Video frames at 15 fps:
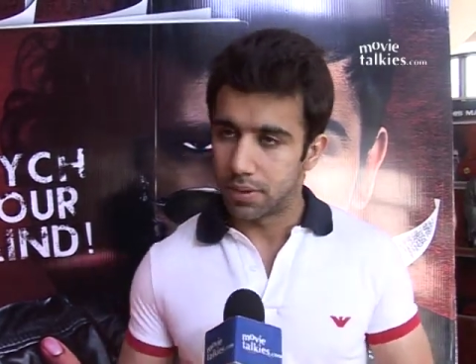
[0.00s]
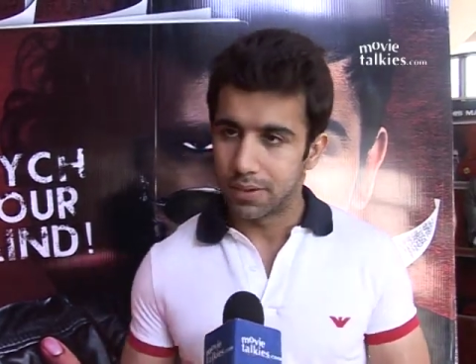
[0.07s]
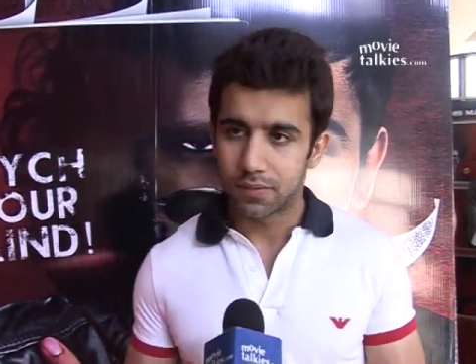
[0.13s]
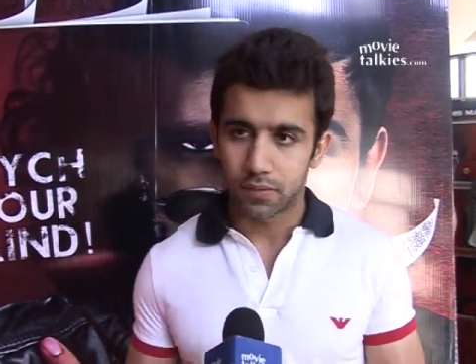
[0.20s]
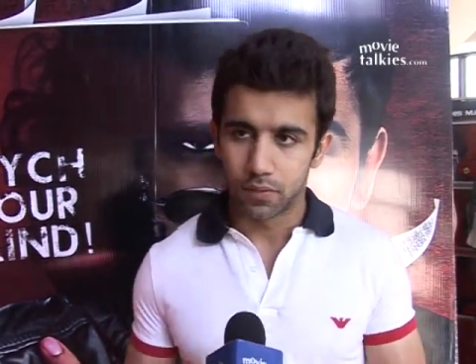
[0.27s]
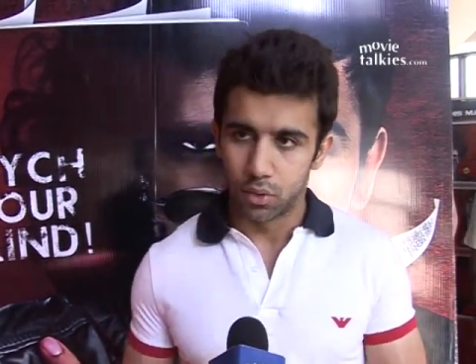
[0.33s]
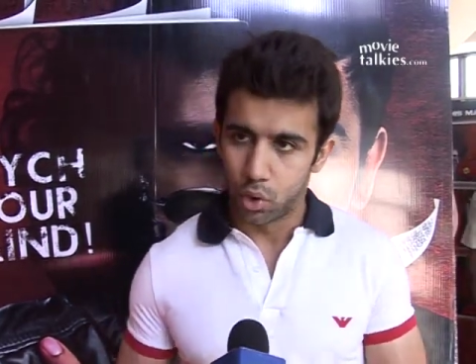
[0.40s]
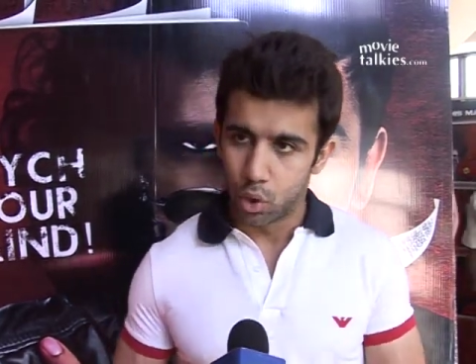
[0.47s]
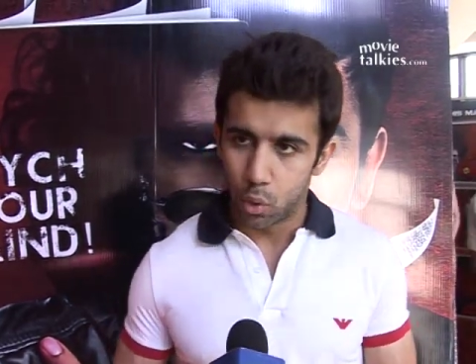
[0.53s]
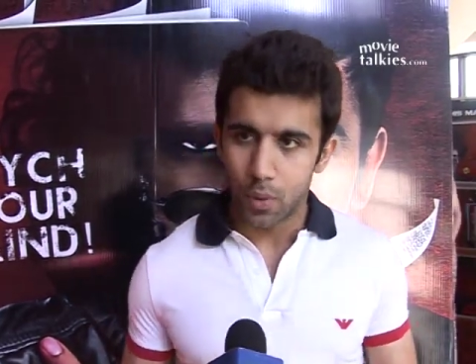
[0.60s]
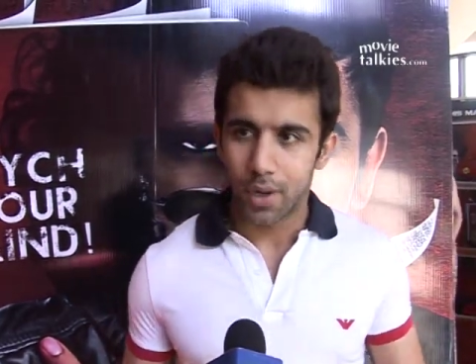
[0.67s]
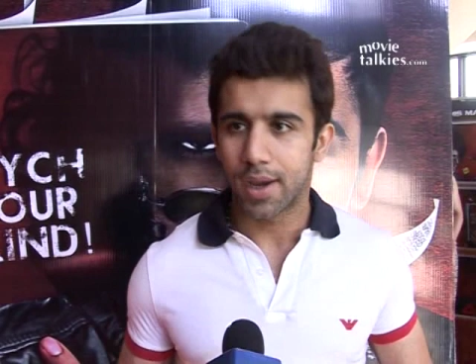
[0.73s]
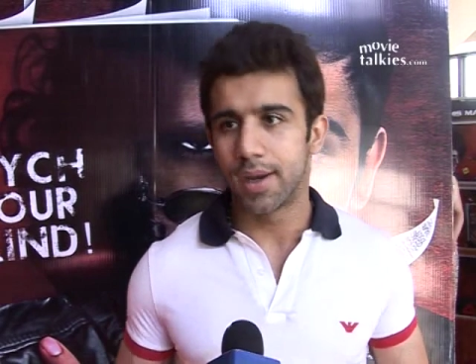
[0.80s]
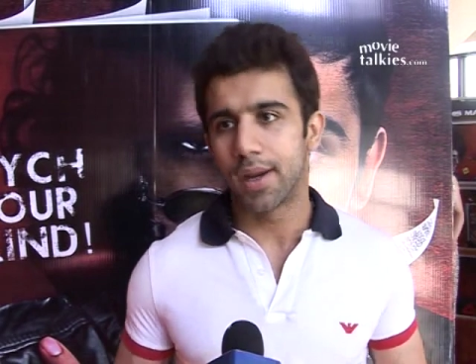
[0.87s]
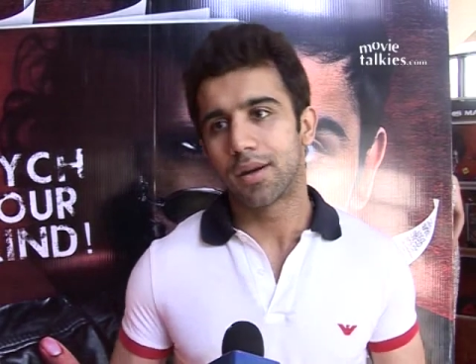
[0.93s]
It's
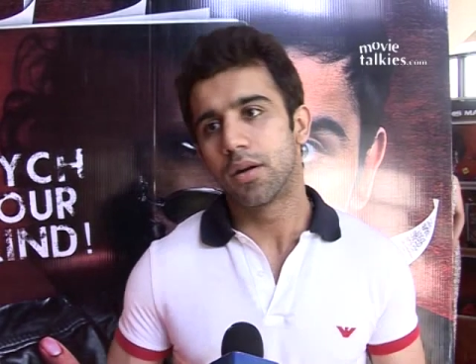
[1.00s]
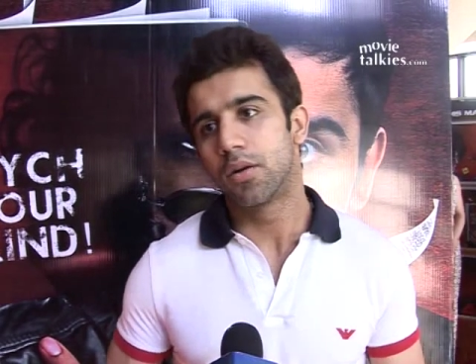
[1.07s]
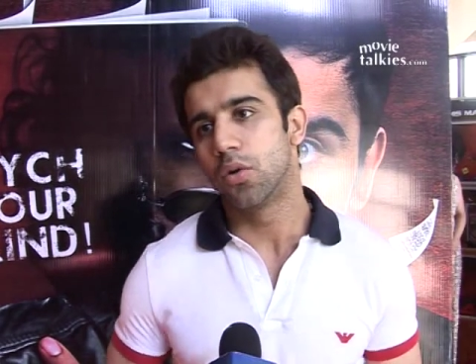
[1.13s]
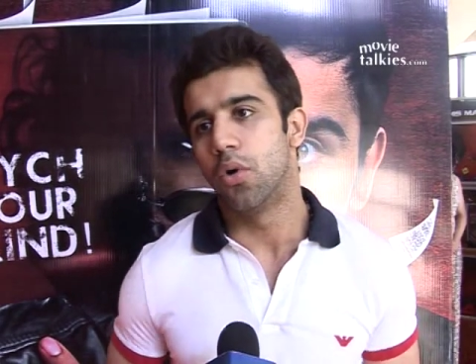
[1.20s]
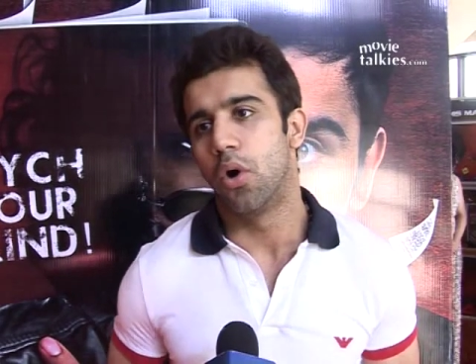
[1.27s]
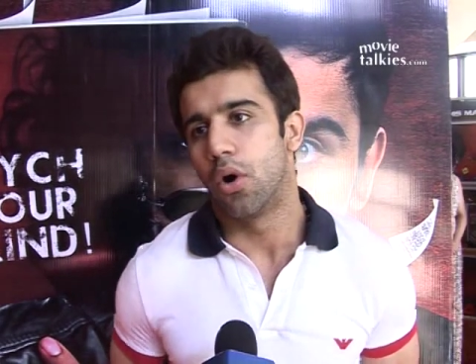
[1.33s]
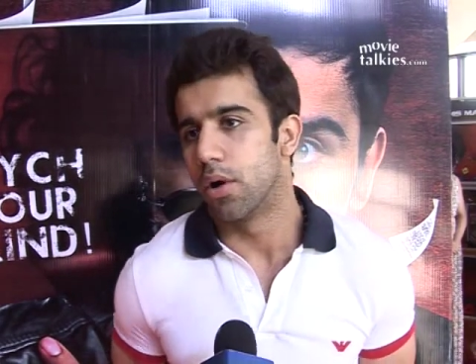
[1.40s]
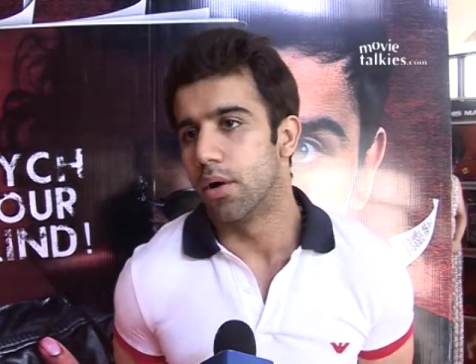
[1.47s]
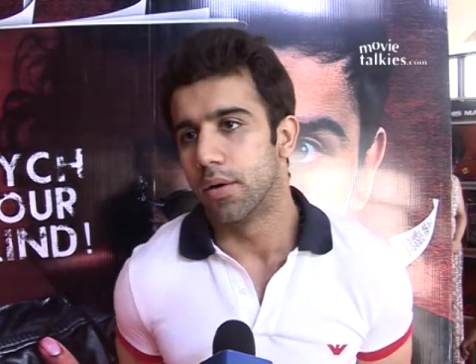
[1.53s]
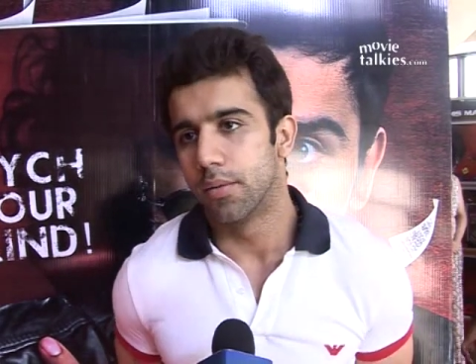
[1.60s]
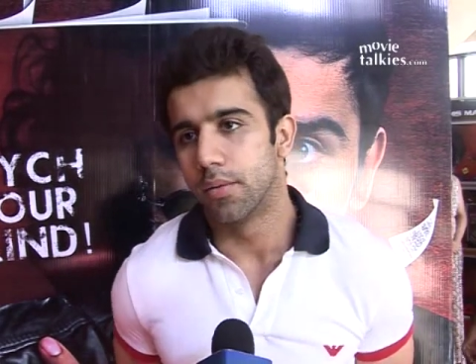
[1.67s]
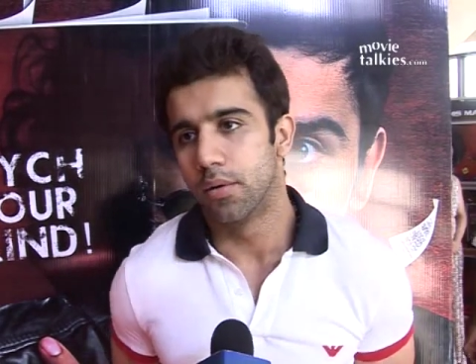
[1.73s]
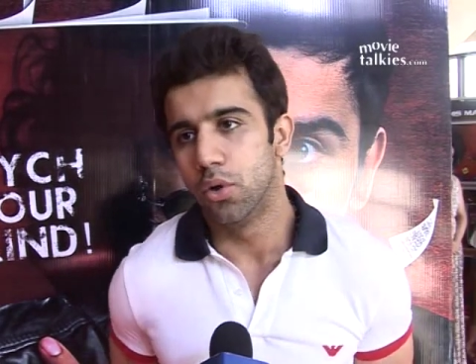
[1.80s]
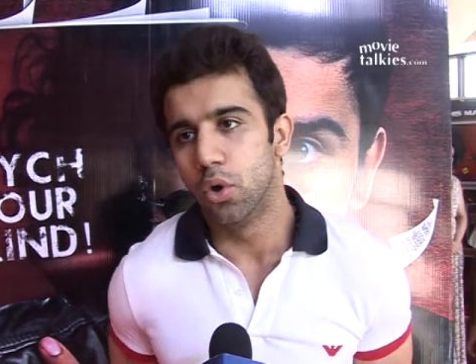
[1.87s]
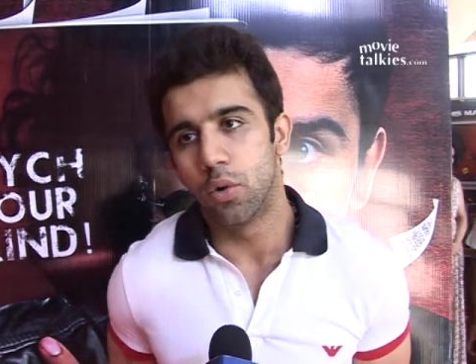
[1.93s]
nowhere connected to horror.
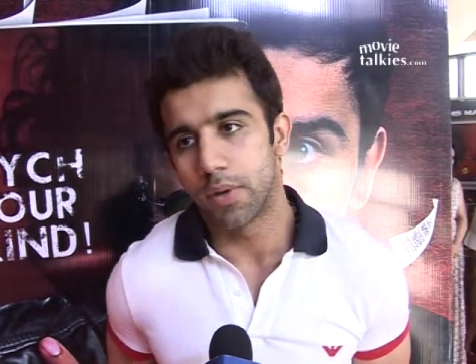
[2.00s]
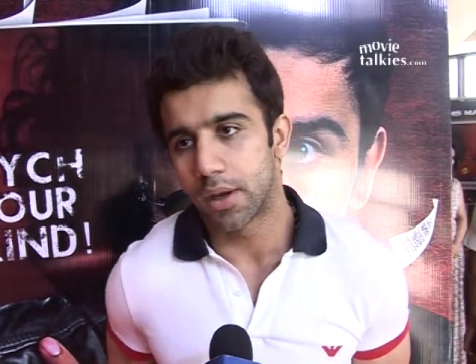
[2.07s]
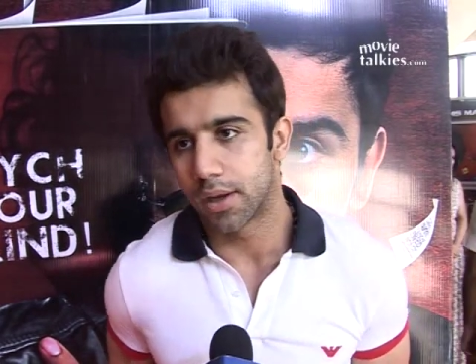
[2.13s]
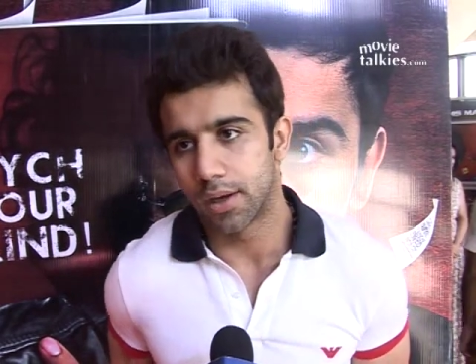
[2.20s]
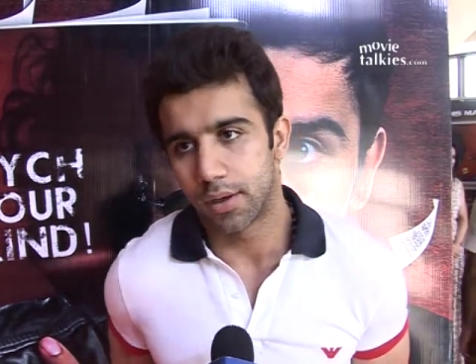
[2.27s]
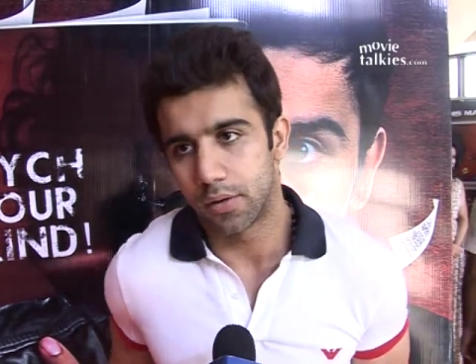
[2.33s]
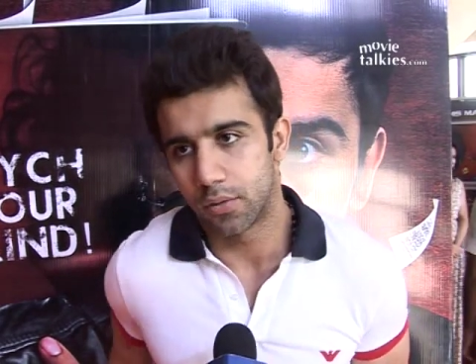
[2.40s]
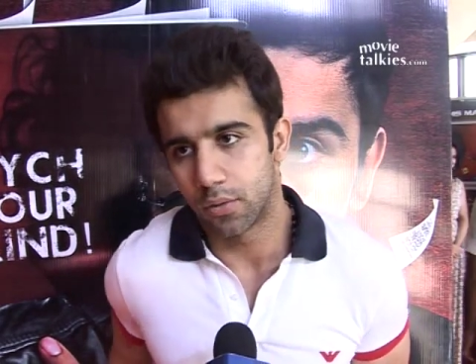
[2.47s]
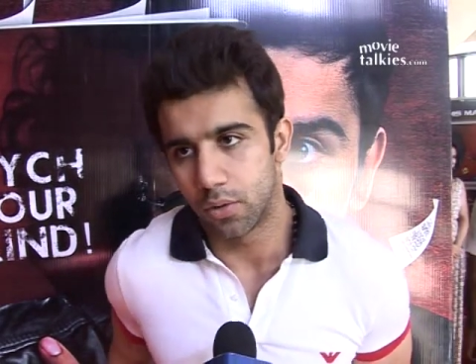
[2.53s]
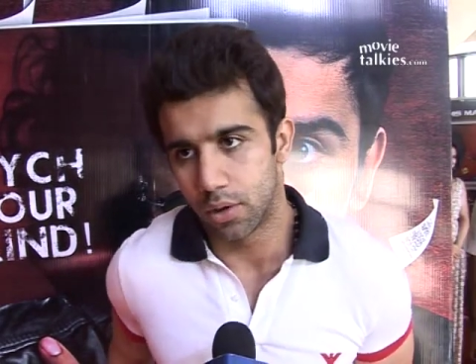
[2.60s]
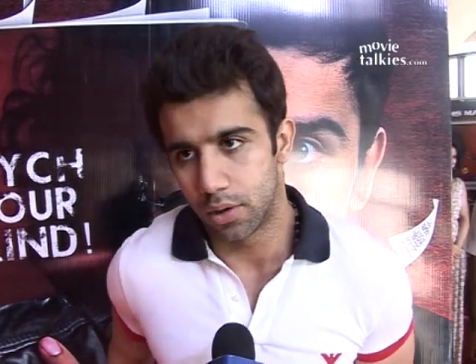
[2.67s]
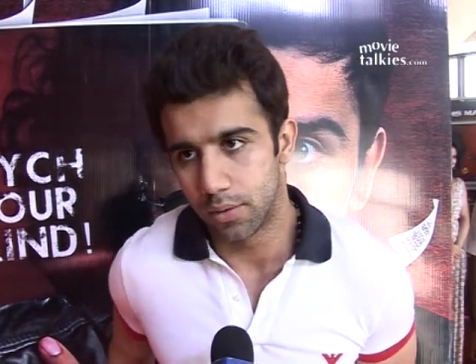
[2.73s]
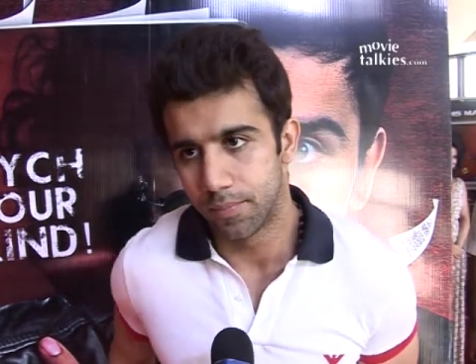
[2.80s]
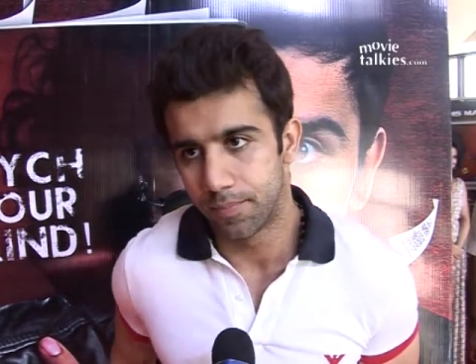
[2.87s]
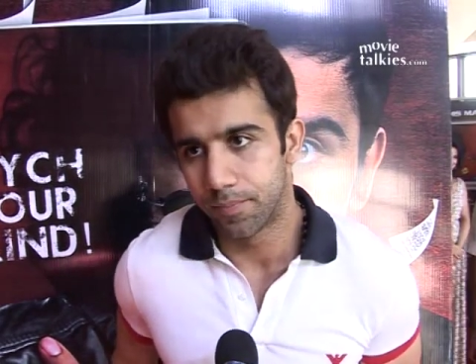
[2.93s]
Nowhere connected to
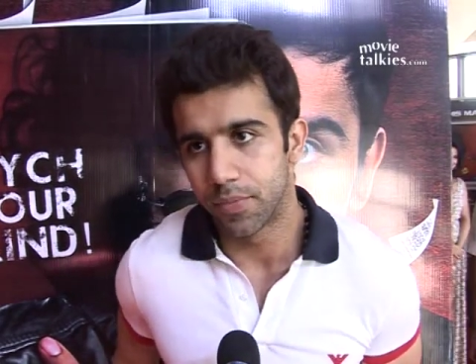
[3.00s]
horror.